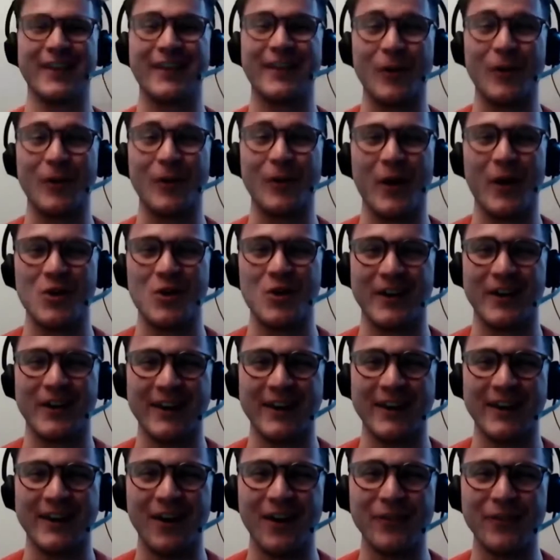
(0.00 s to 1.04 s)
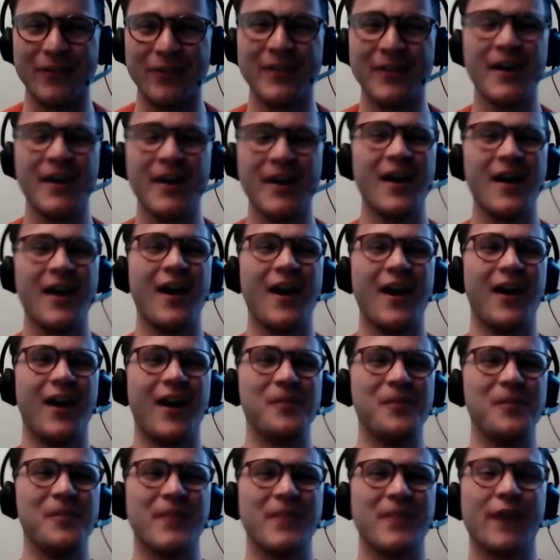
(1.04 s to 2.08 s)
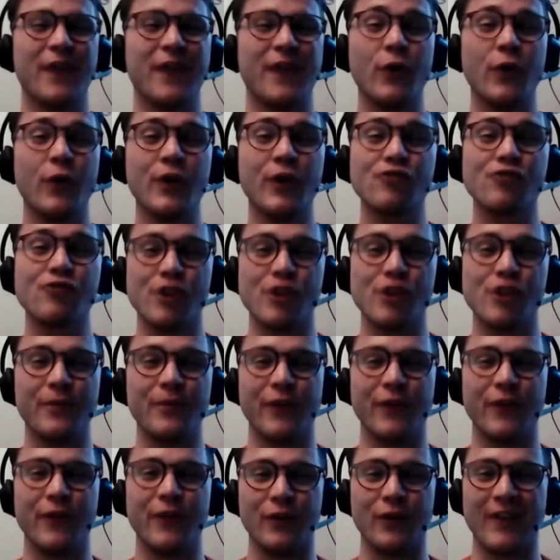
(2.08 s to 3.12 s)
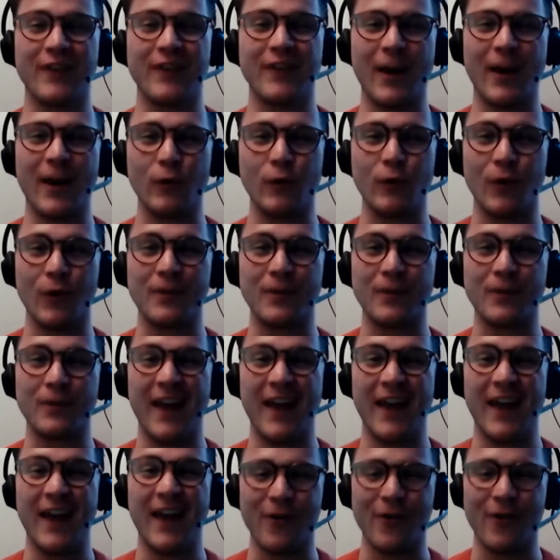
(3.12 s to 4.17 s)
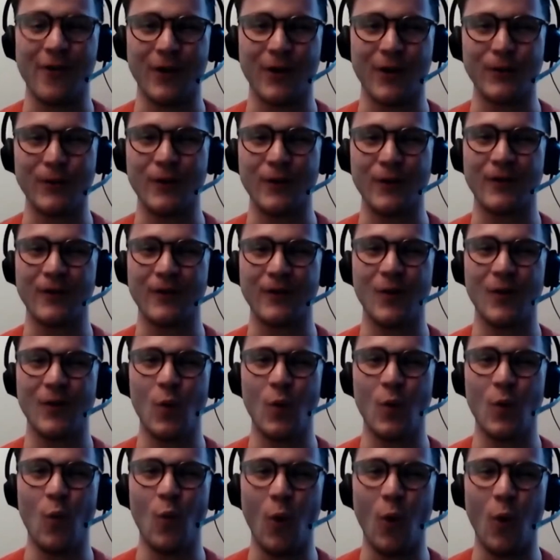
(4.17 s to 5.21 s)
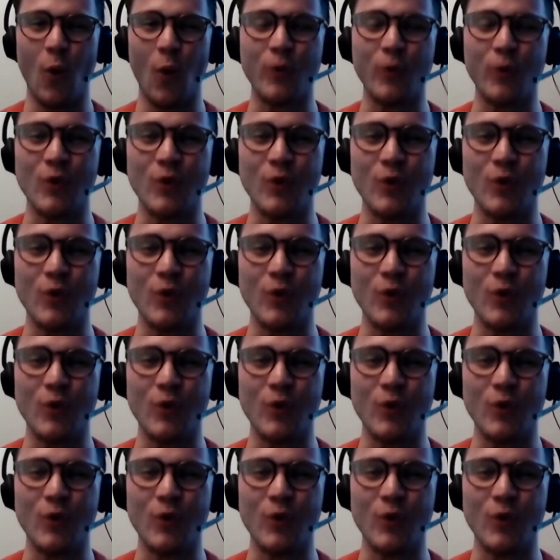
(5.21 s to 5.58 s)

is a question I love. Um, if you're in a room full of sales ops heroes, what would you